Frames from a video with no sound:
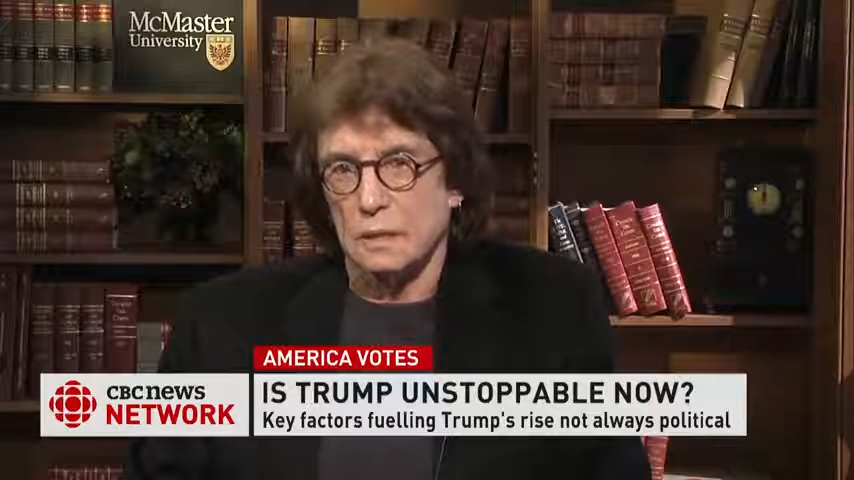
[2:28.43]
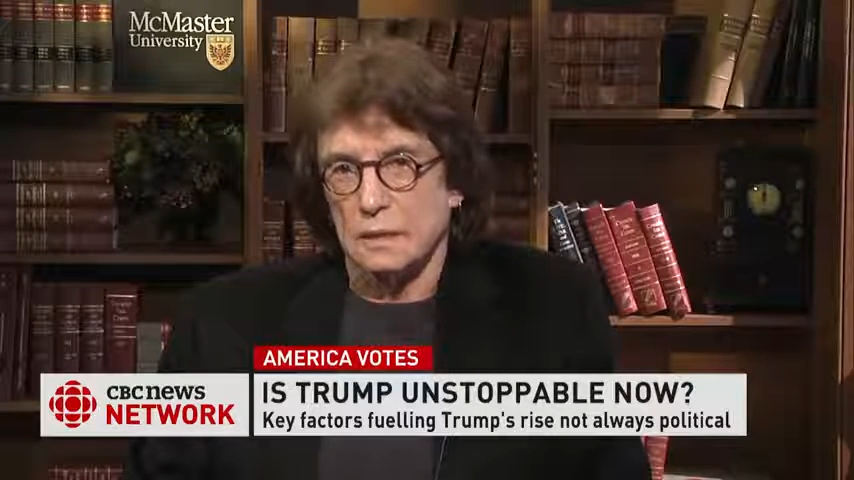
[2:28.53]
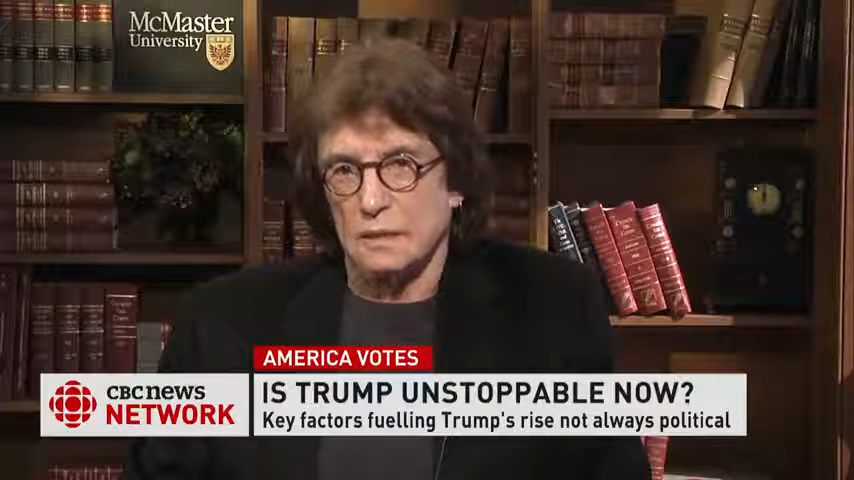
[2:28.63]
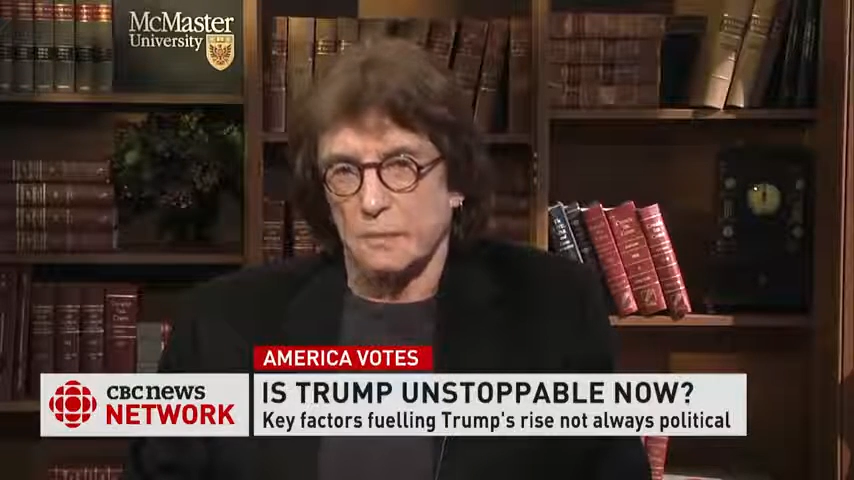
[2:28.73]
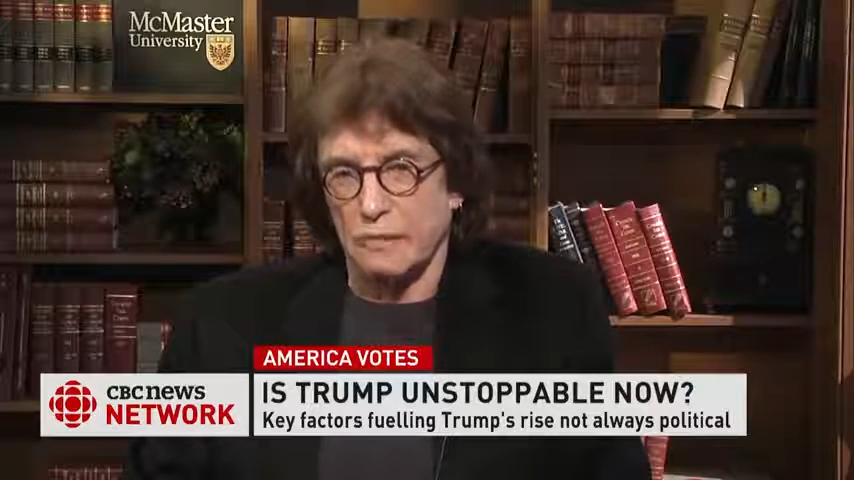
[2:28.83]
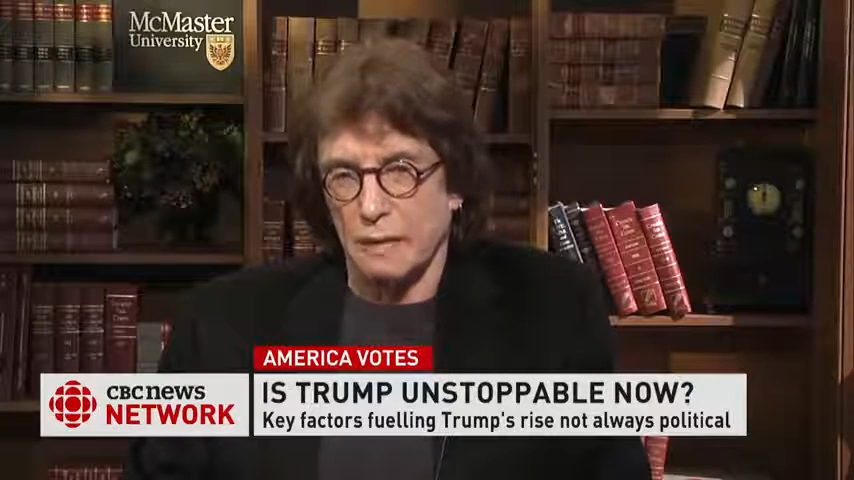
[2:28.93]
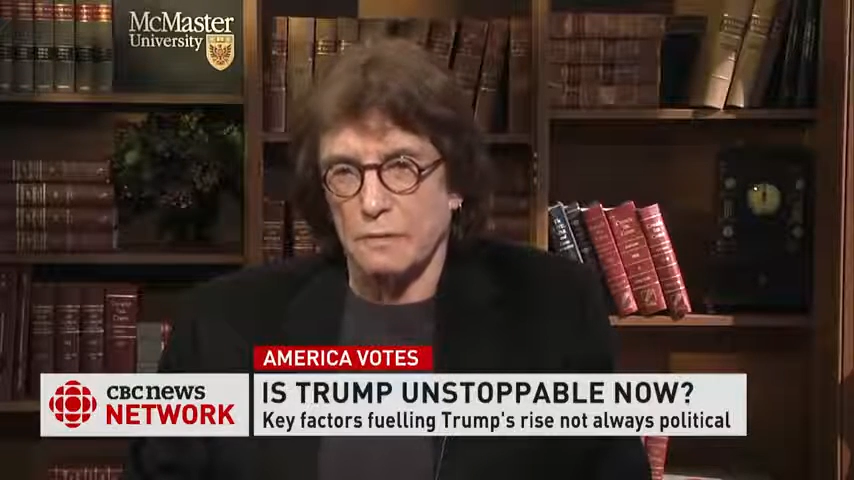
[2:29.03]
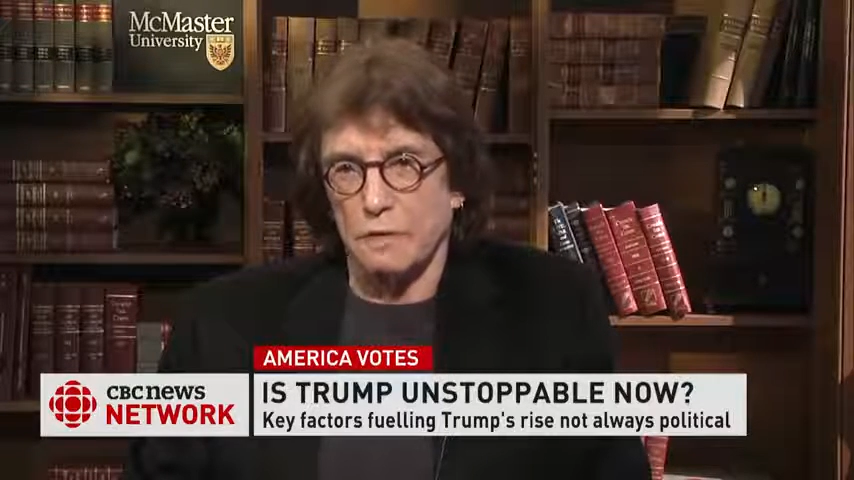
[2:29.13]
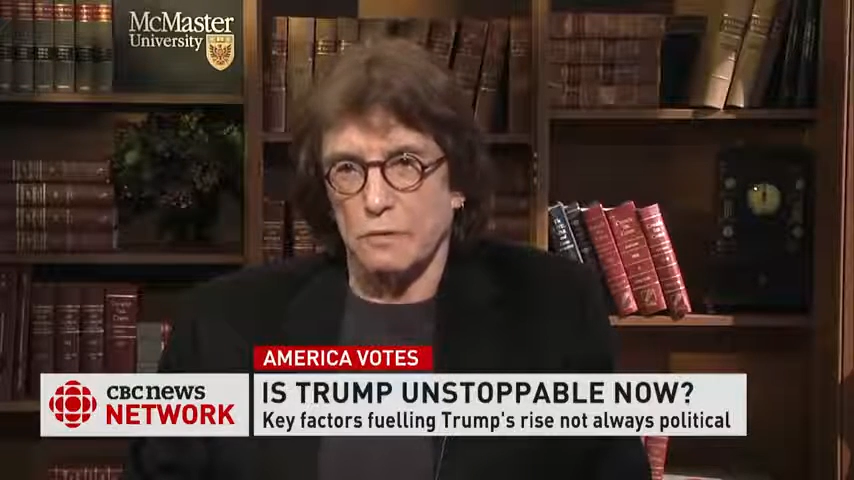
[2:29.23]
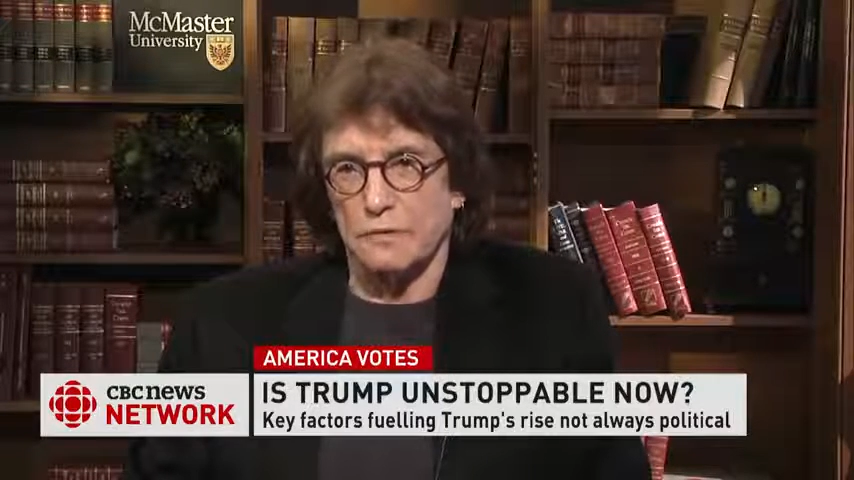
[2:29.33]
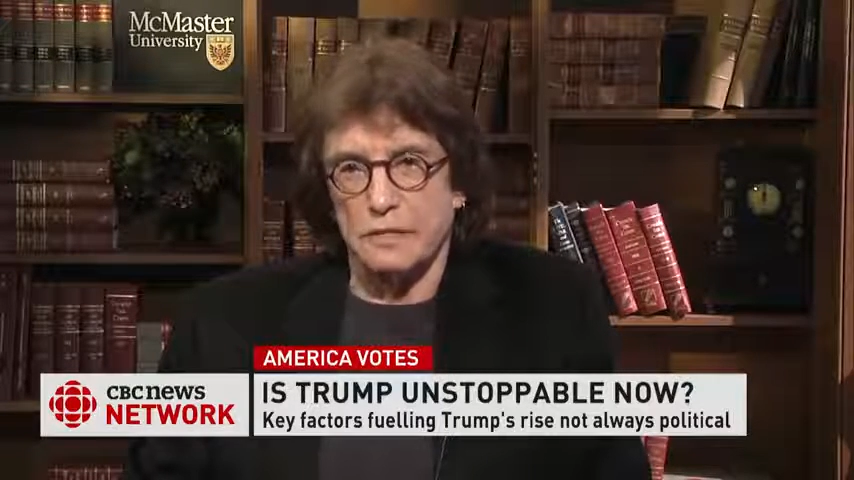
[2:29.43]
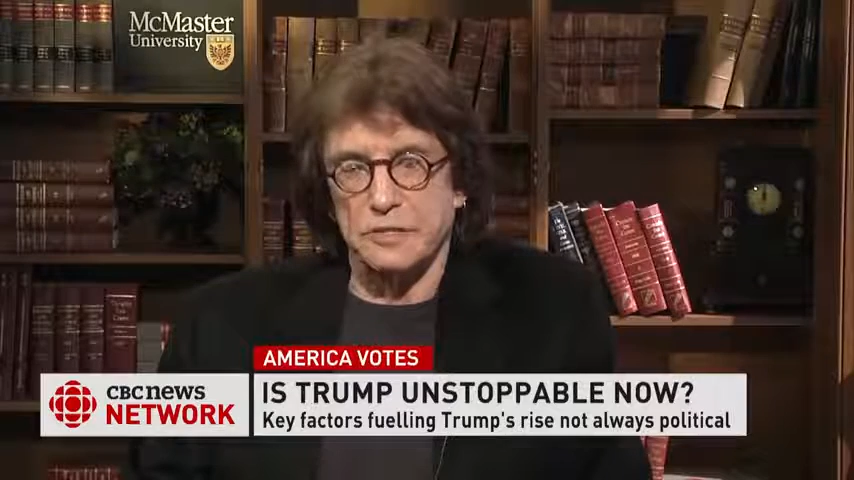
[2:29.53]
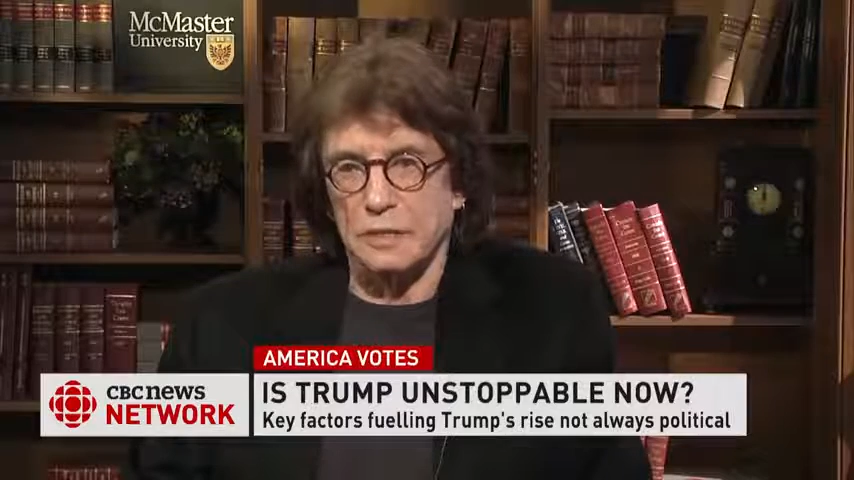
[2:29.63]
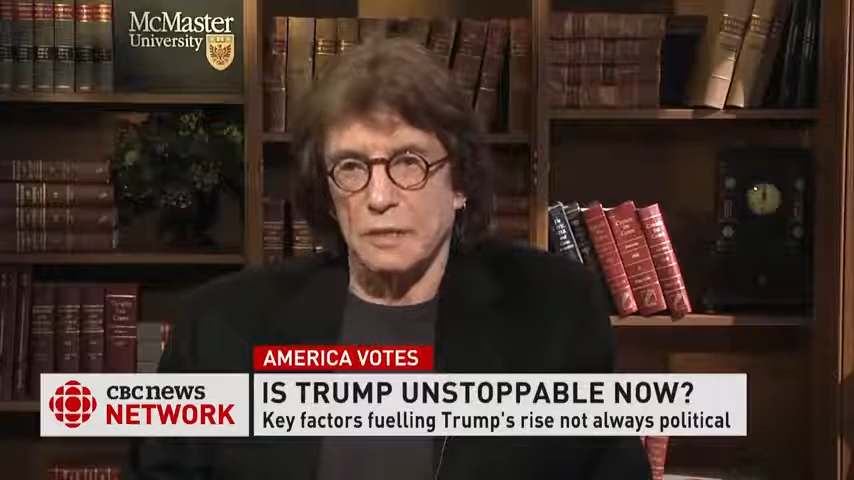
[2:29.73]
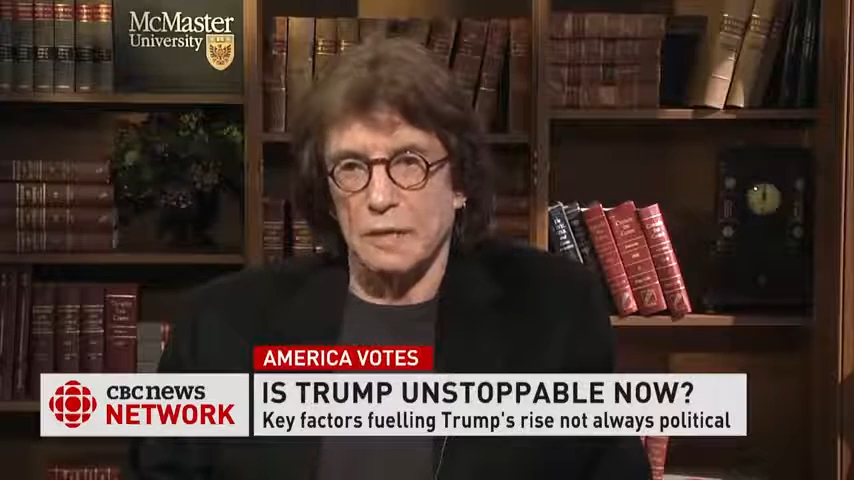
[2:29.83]
that the problem that we're
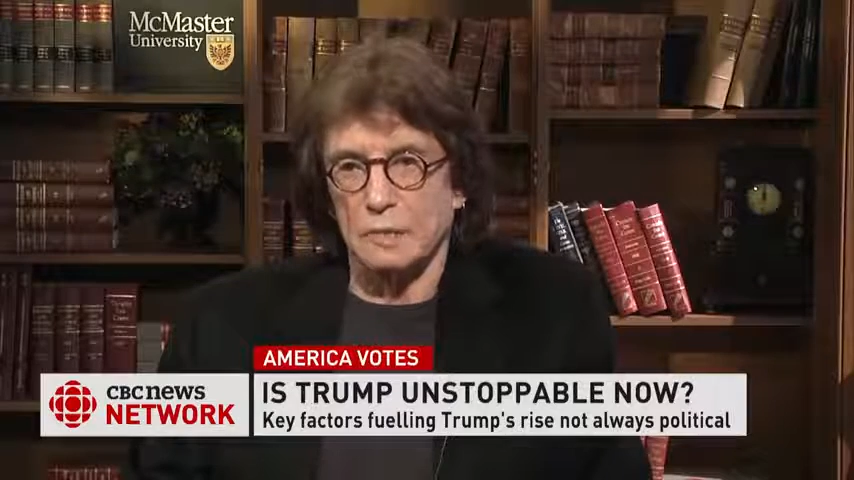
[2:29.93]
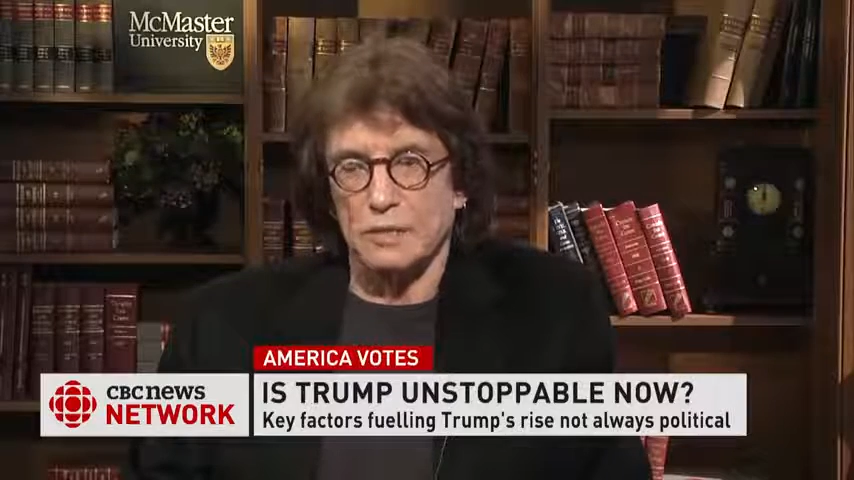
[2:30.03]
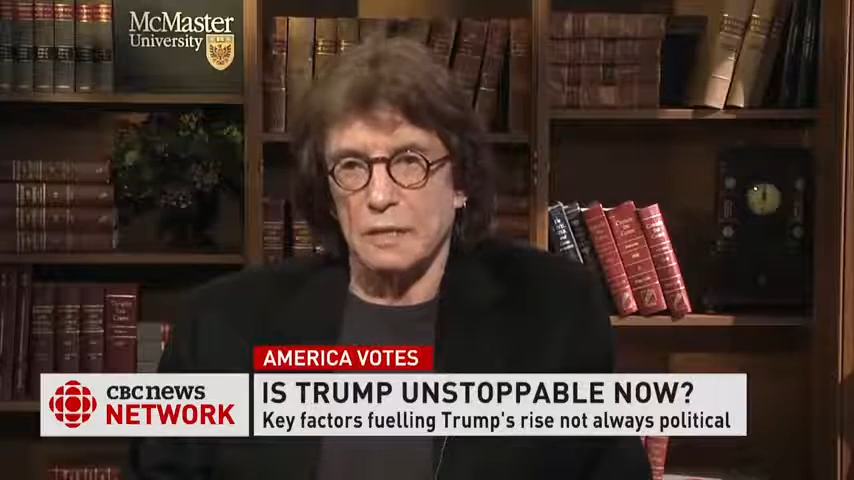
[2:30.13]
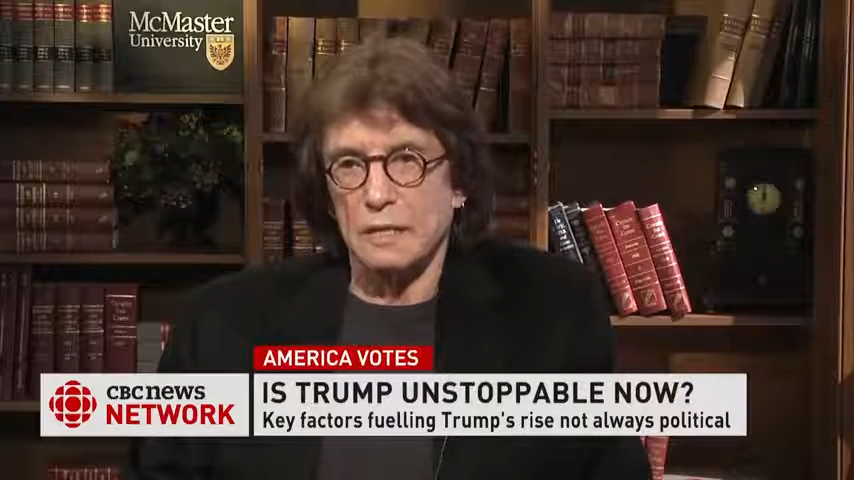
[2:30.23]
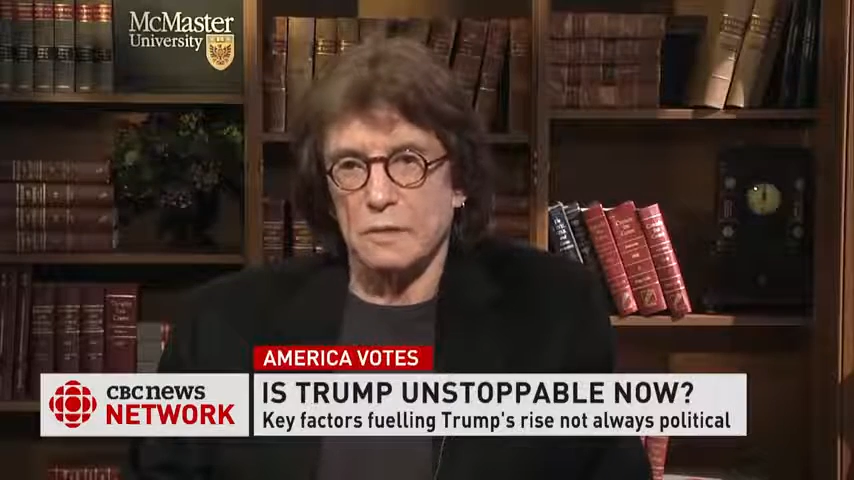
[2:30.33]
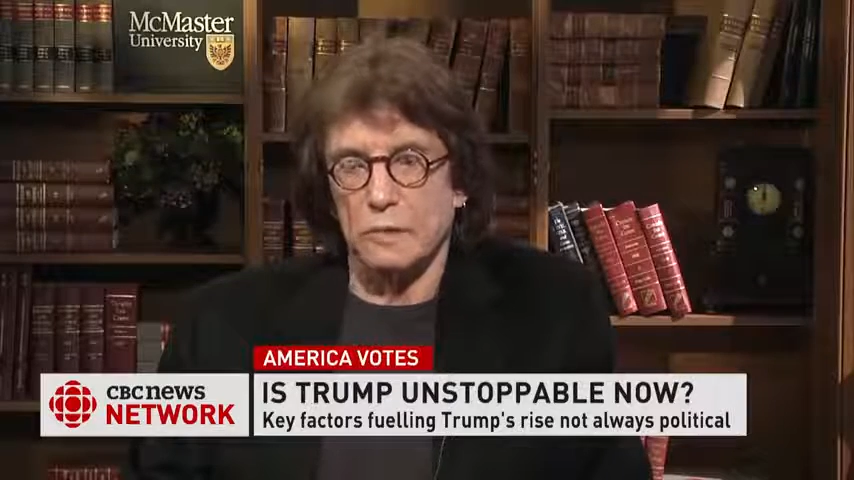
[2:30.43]
facing now is not